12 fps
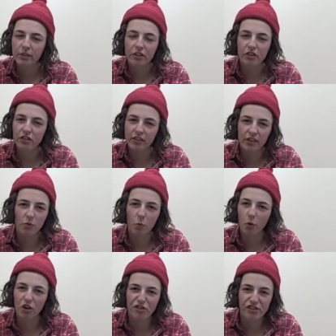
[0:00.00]
It just gets
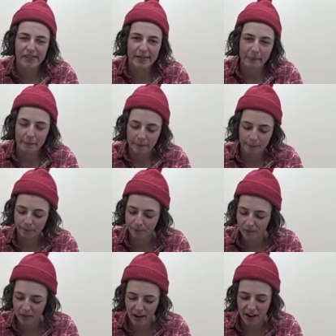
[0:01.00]
worse,
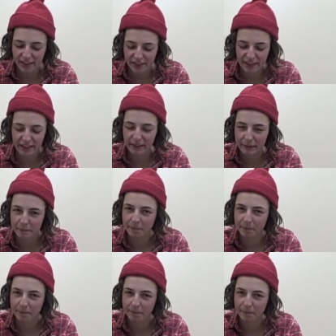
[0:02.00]
I think.